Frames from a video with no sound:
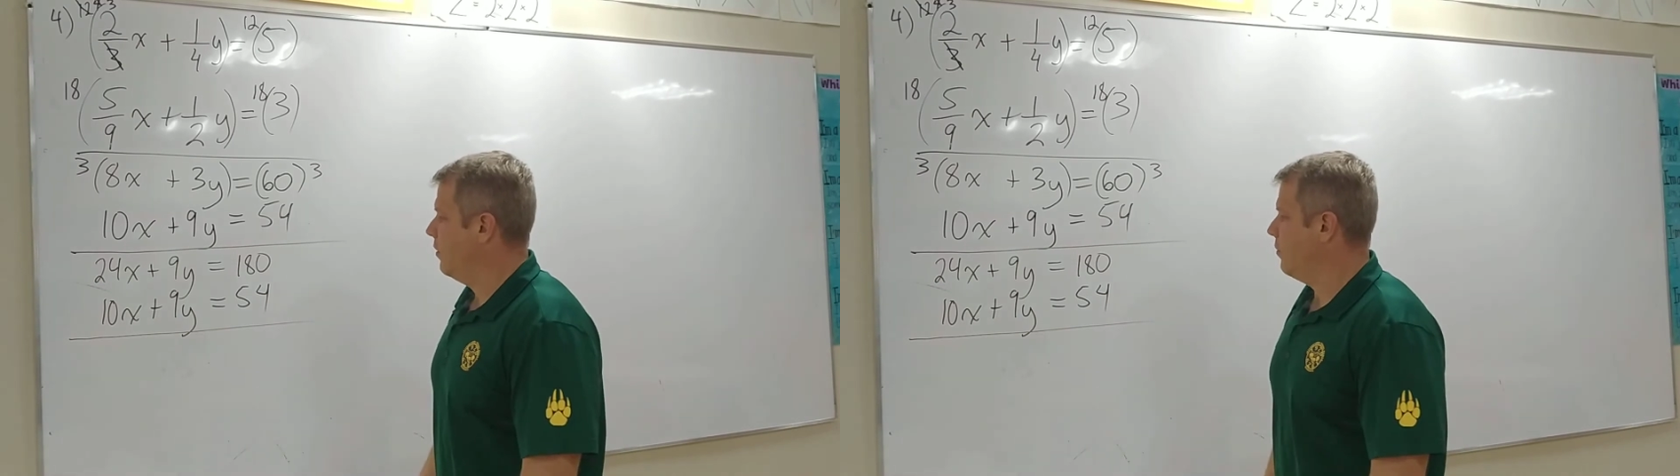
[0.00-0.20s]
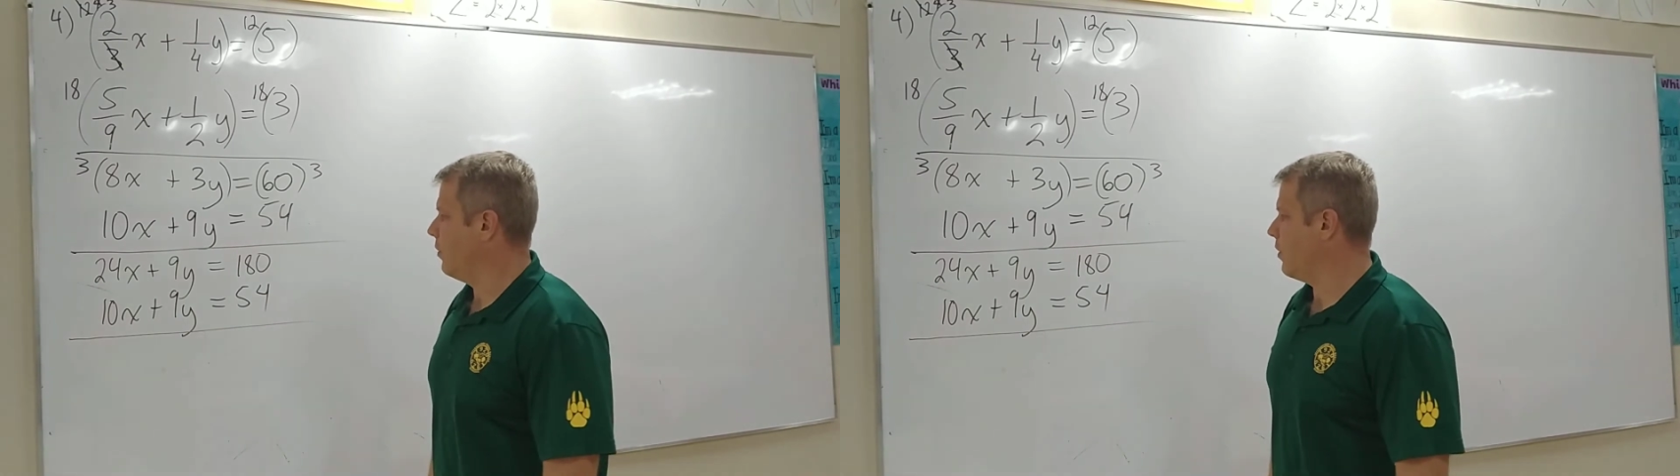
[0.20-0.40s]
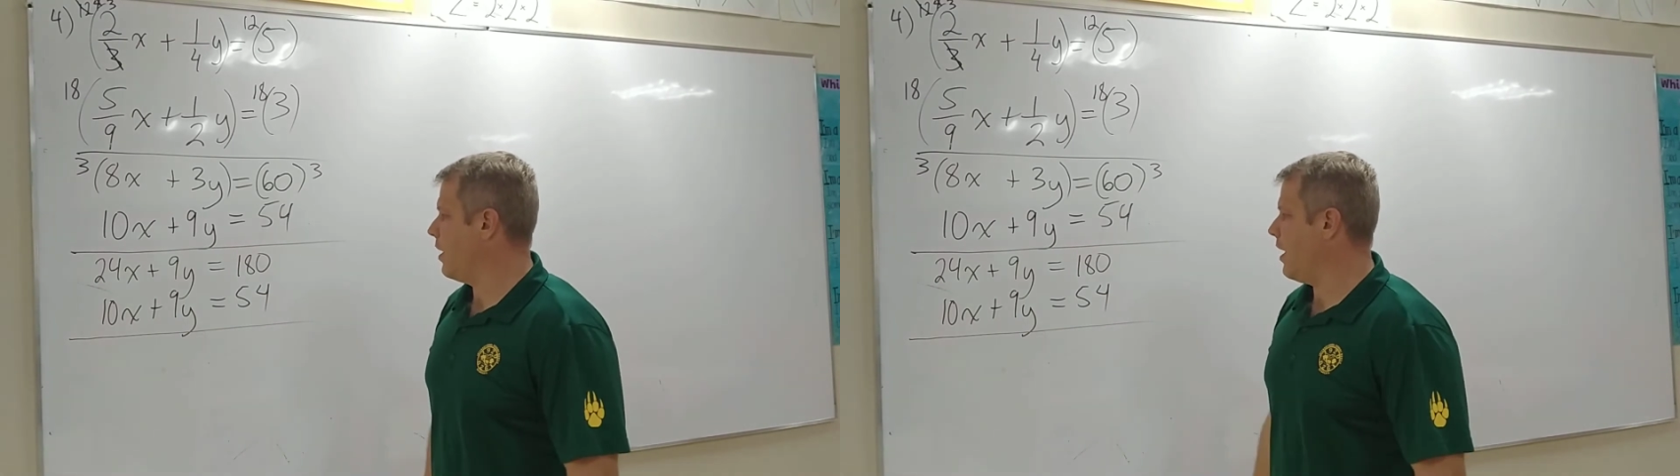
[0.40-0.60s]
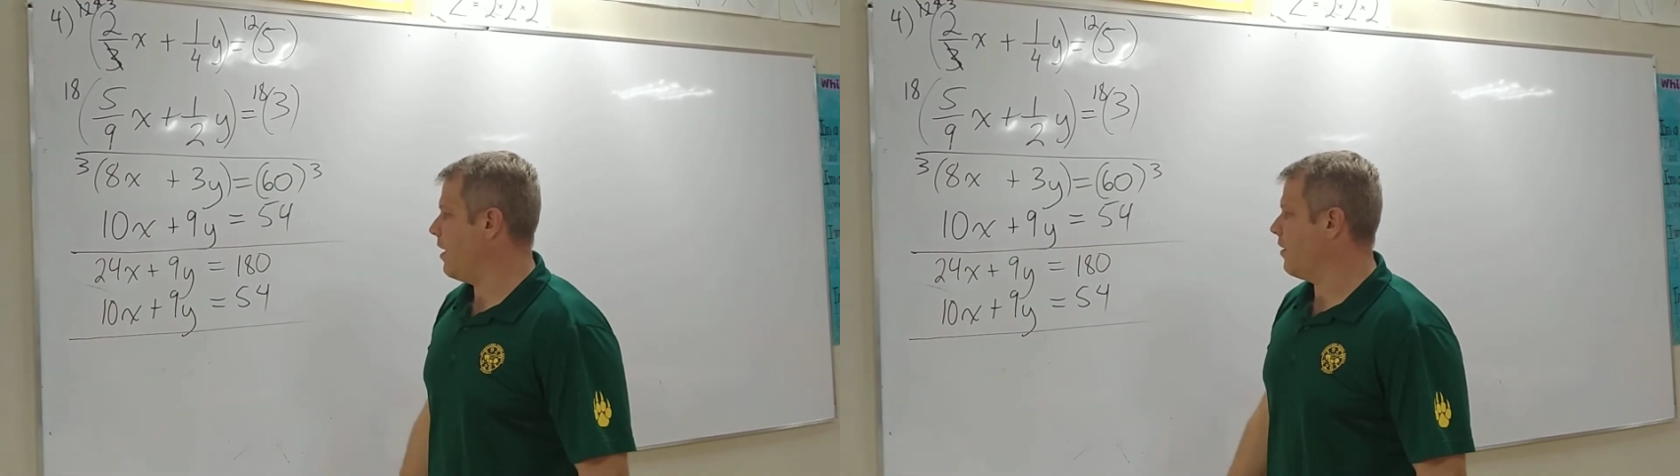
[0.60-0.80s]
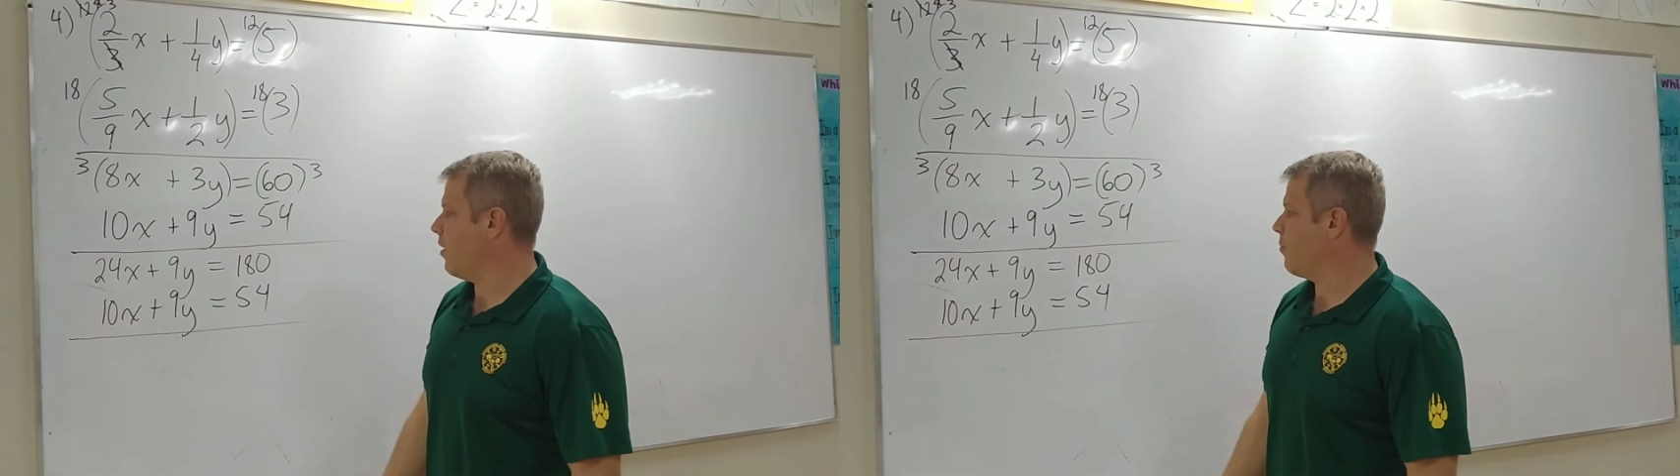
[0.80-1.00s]
we're going to
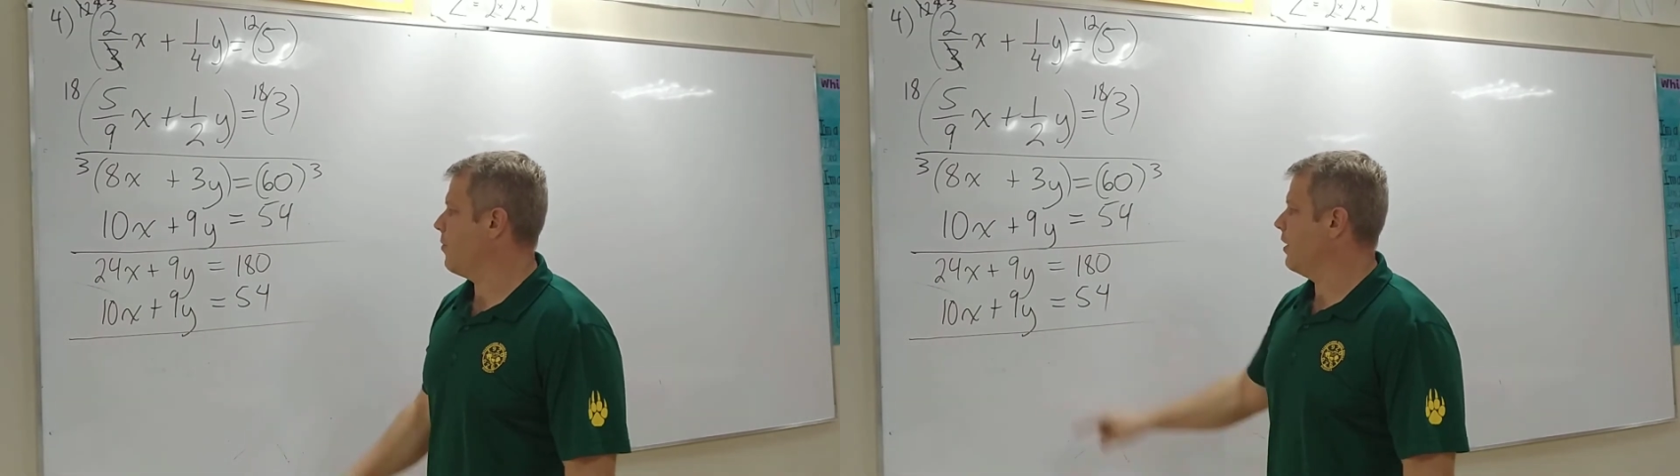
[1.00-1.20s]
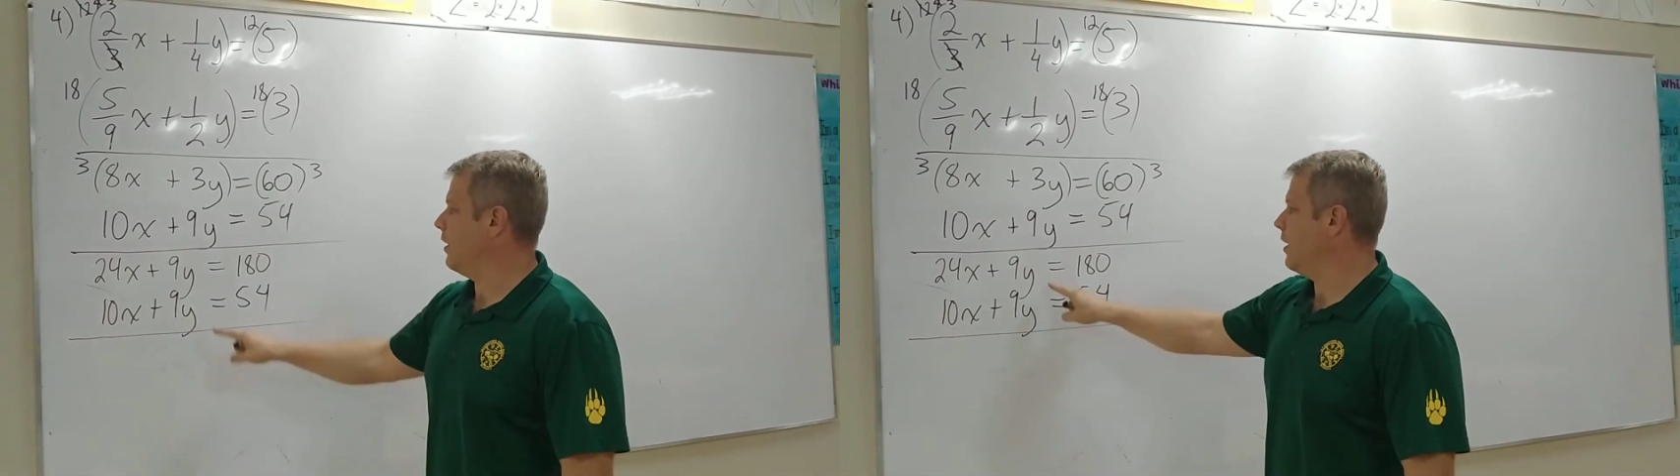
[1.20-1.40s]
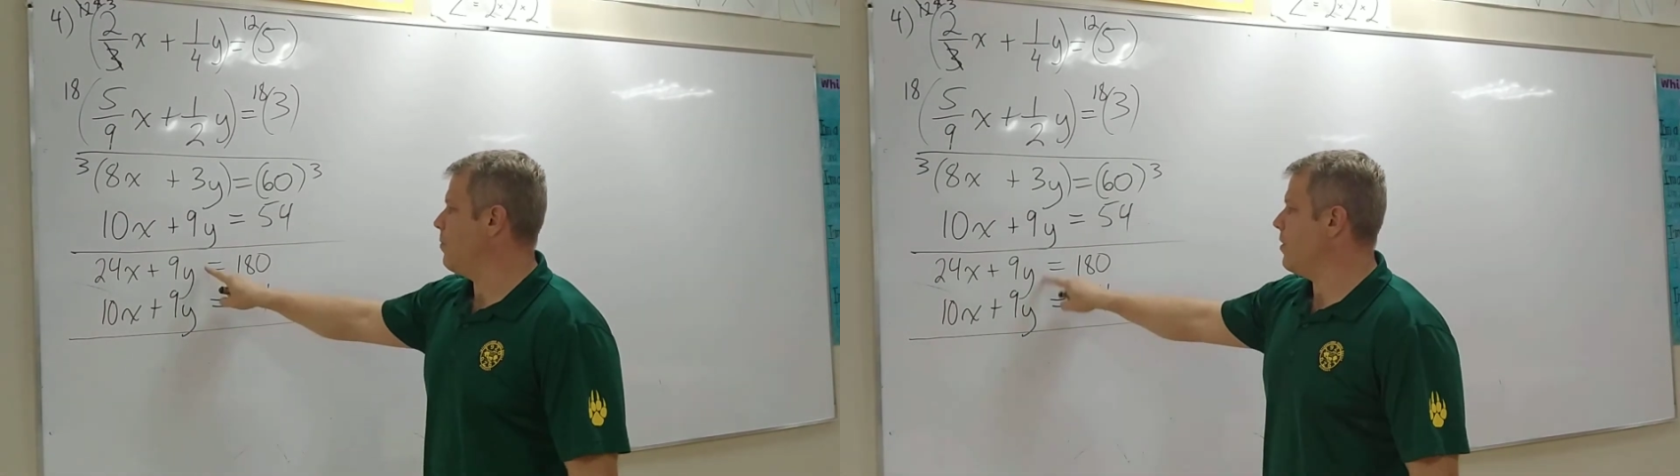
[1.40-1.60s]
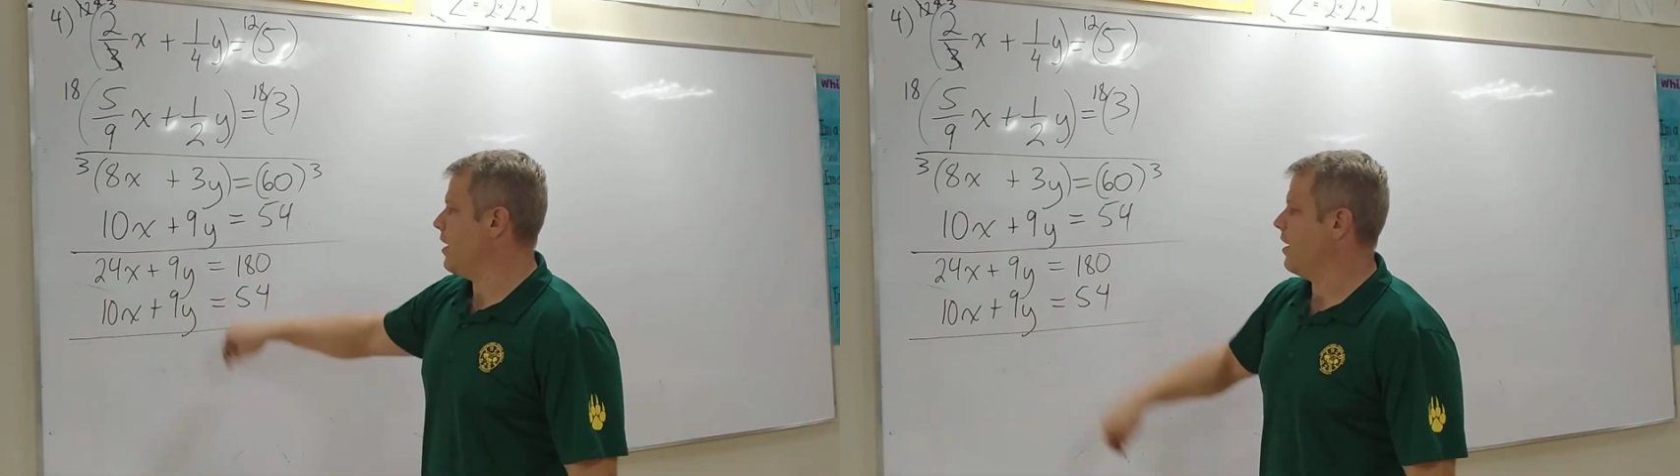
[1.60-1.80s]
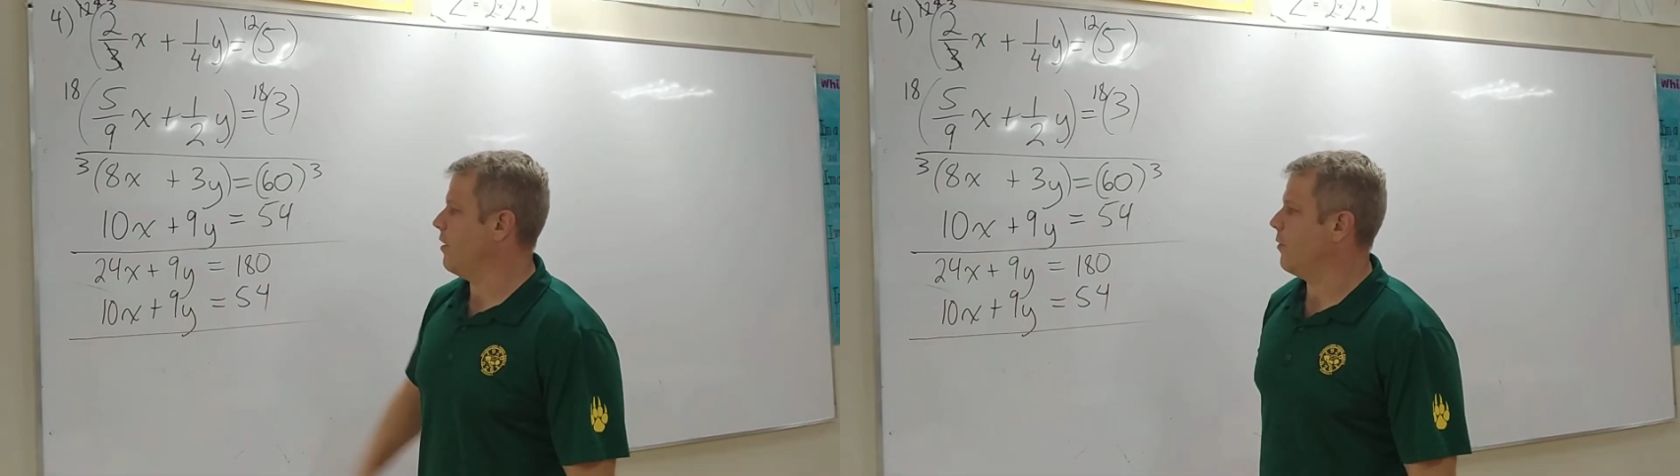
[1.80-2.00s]
end up eliminating